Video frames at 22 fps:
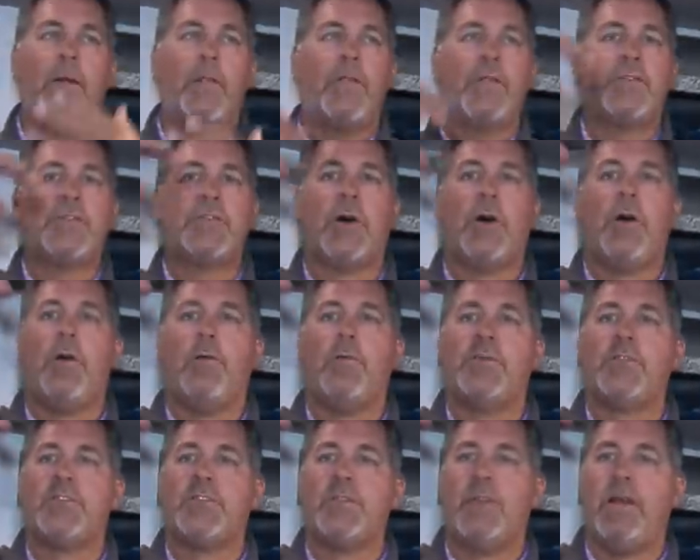The
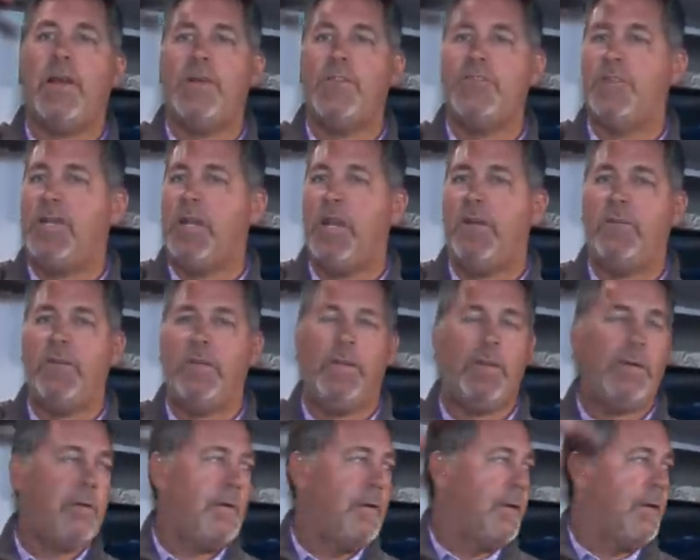taller slide you have
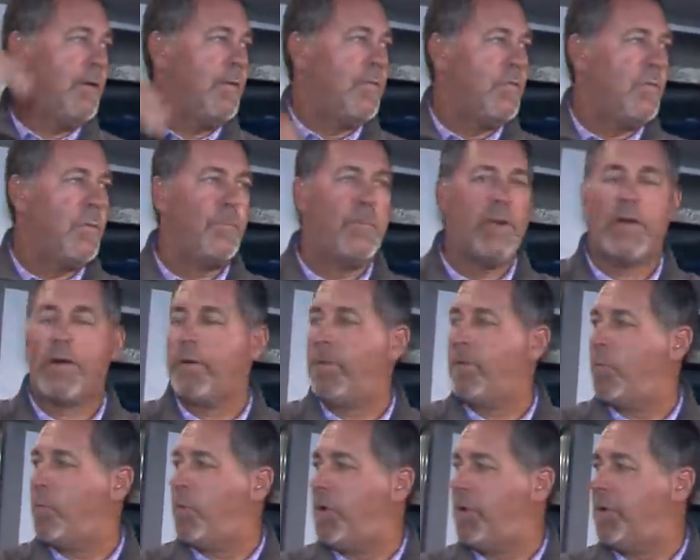in, the bigger
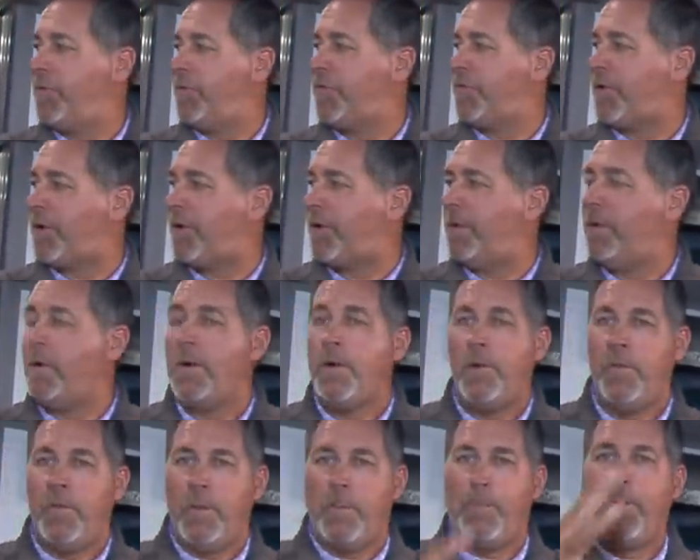the windows are.
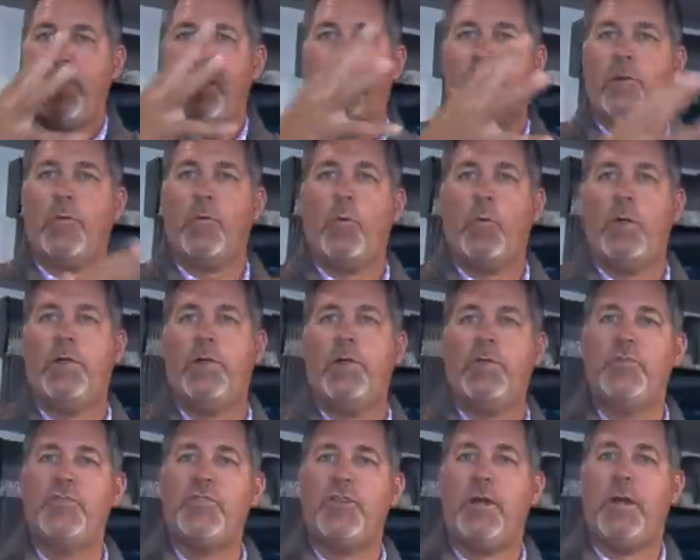The bigger
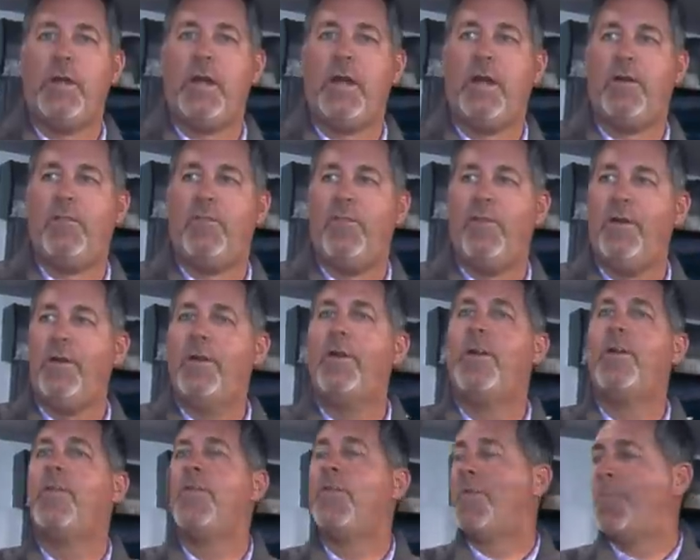windows you have,
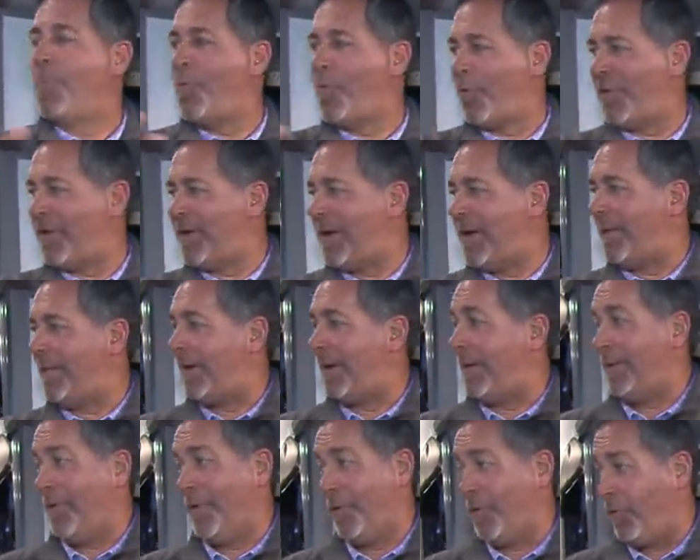the more
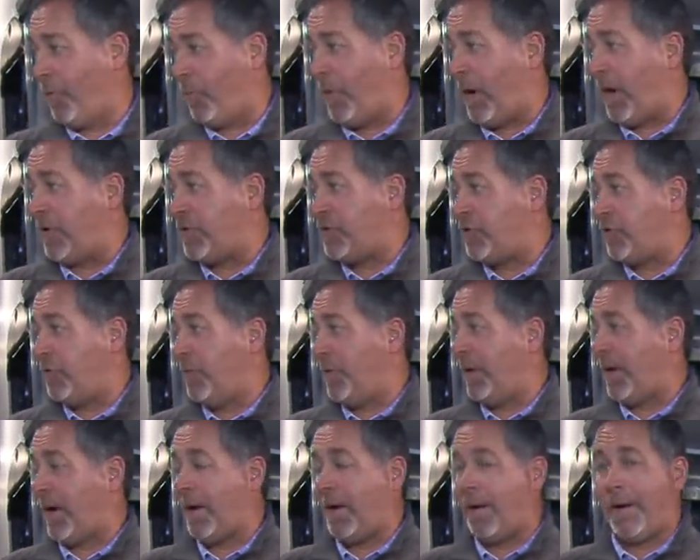daylight. Don't know about you,
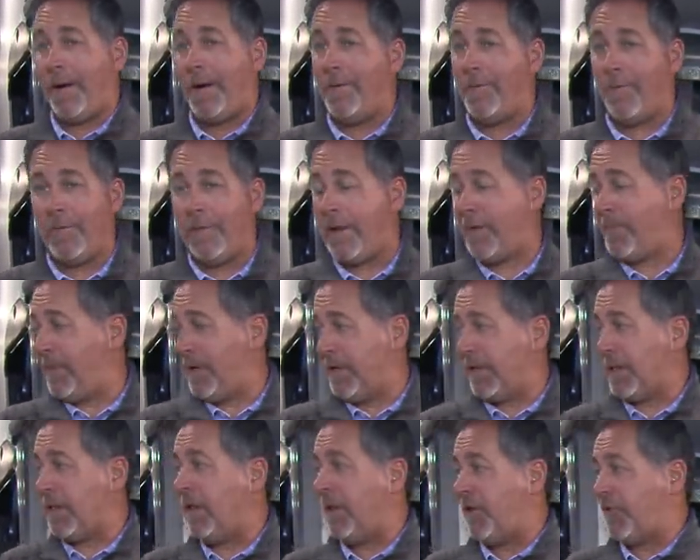but I, I don't like
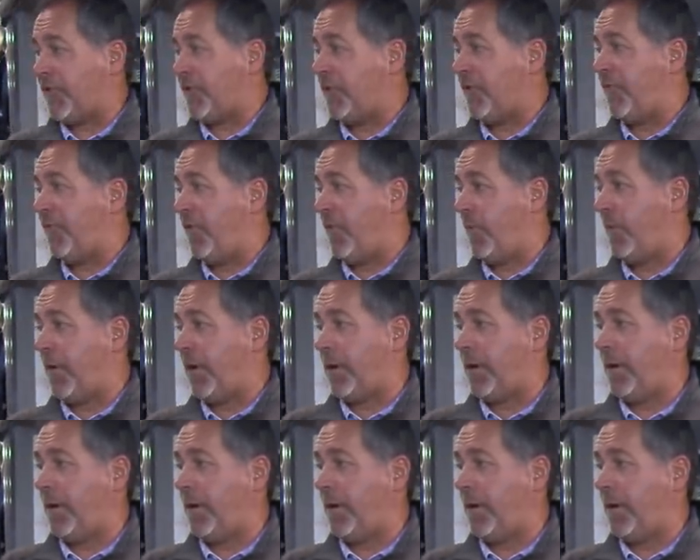being claustrophobic.